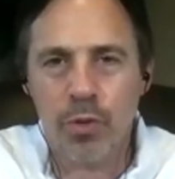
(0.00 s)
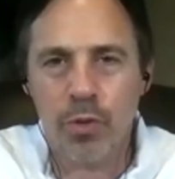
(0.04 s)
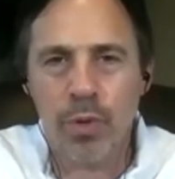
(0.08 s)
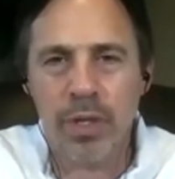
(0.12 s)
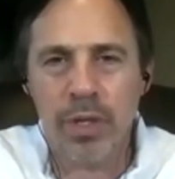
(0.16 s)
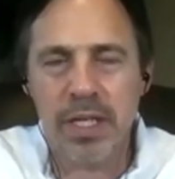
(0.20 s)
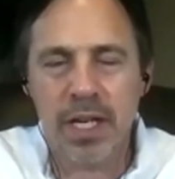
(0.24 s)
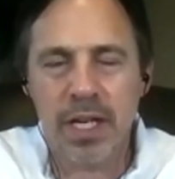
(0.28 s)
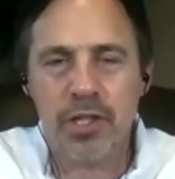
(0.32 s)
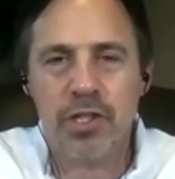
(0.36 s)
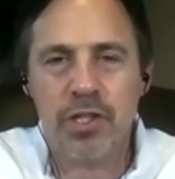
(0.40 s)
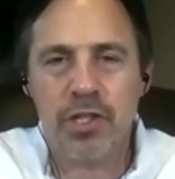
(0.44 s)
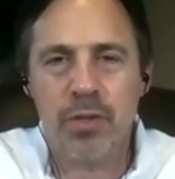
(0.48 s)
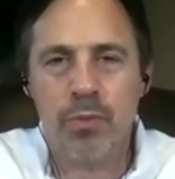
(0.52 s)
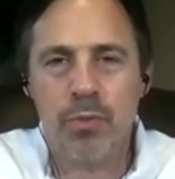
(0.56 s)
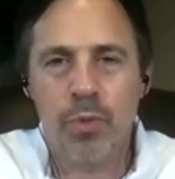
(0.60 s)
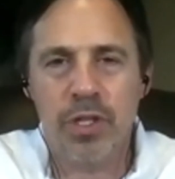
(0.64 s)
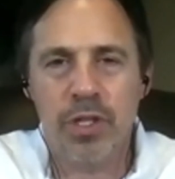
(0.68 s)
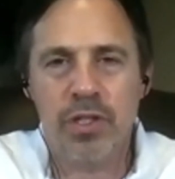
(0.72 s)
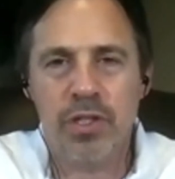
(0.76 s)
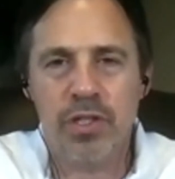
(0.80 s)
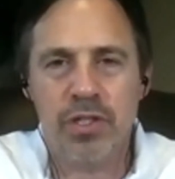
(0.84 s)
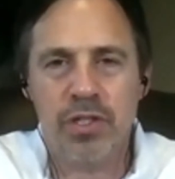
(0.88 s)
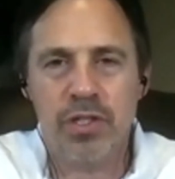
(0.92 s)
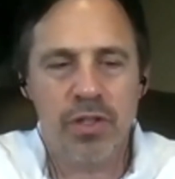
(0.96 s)
addiction,
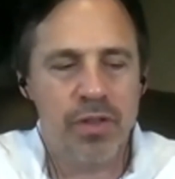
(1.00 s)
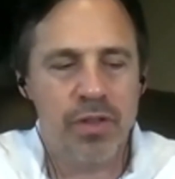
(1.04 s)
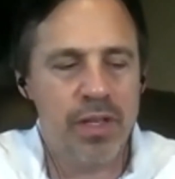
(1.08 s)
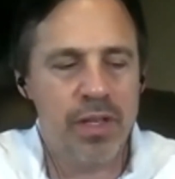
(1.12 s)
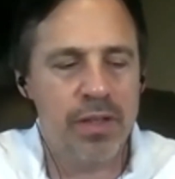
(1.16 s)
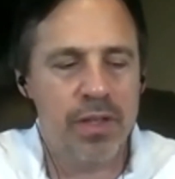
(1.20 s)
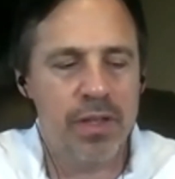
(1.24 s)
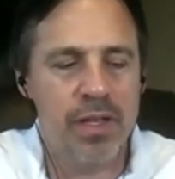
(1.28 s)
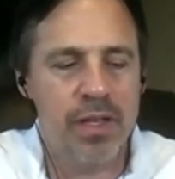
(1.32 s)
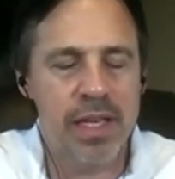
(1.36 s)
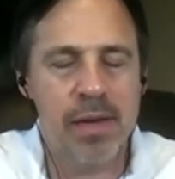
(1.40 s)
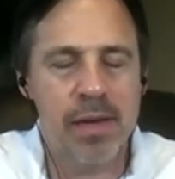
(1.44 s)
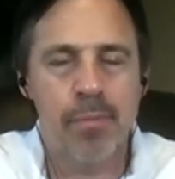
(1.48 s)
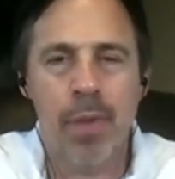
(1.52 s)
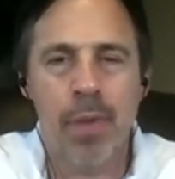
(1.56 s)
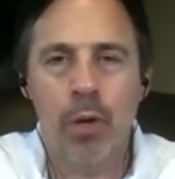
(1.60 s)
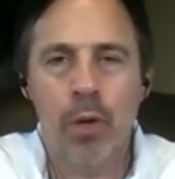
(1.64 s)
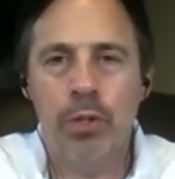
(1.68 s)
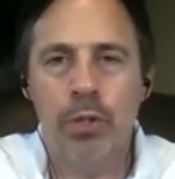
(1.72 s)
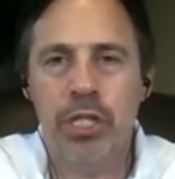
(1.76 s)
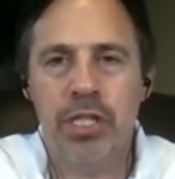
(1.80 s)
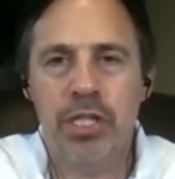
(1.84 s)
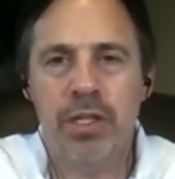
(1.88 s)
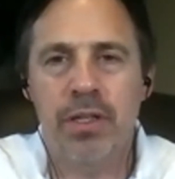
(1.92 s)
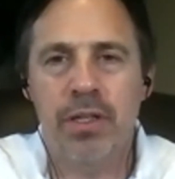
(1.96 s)
which is to the
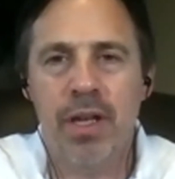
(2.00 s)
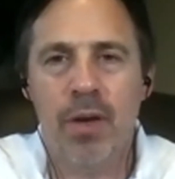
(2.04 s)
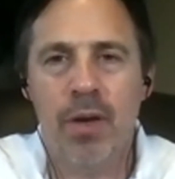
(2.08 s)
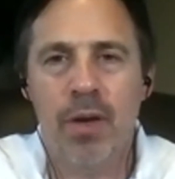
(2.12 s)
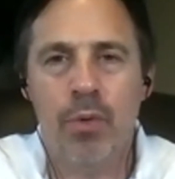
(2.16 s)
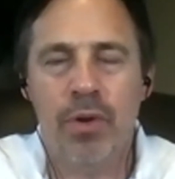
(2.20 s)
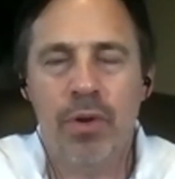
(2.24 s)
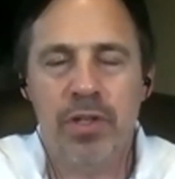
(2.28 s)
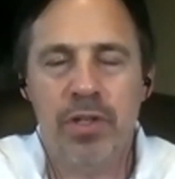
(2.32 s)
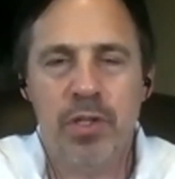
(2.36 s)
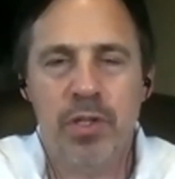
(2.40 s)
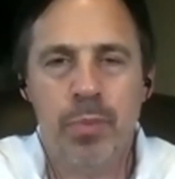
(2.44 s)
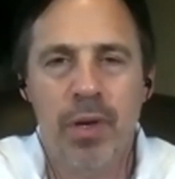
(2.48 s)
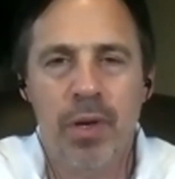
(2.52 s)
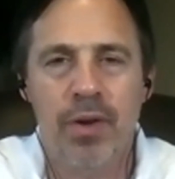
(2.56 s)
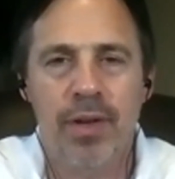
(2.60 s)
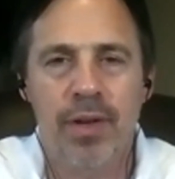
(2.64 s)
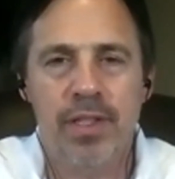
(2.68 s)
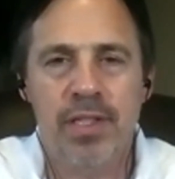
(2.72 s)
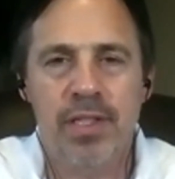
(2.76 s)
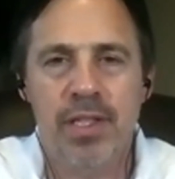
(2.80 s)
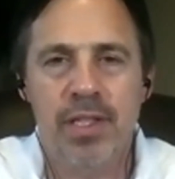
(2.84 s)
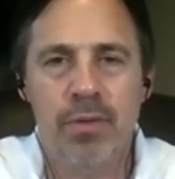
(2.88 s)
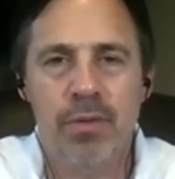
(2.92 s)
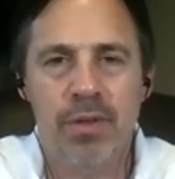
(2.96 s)
emotion that we're
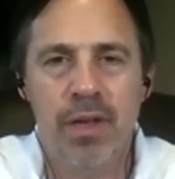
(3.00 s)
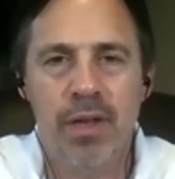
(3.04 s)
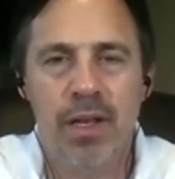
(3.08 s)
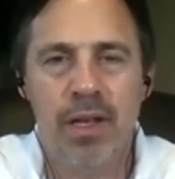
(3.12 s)
experiencing.